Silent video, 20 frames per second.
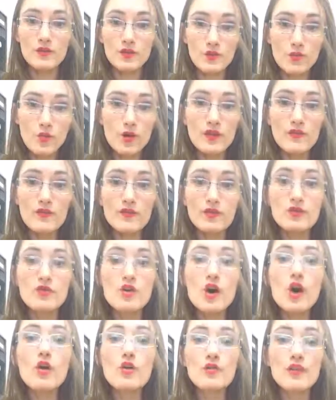or what if you
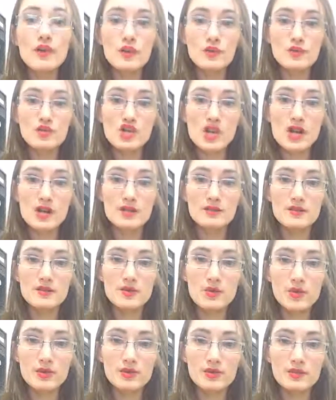know that your child is
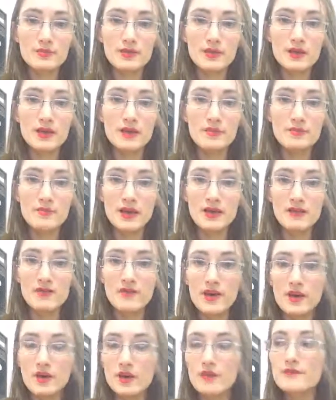going to be made
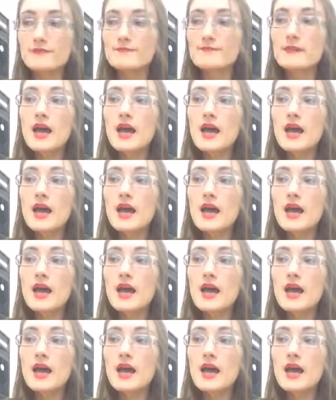fun of?